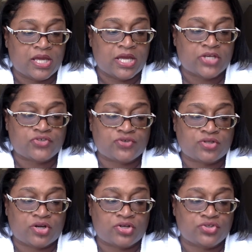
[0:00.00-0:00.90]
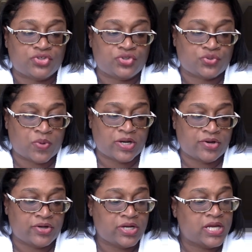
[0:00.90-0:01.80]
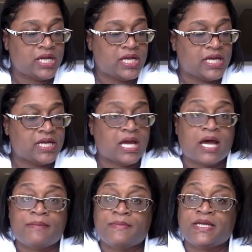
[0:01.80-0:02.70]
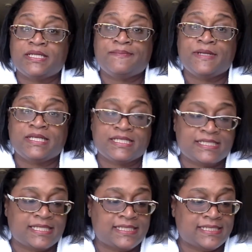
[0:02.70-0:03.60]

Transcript: extra large sweater. It had been listed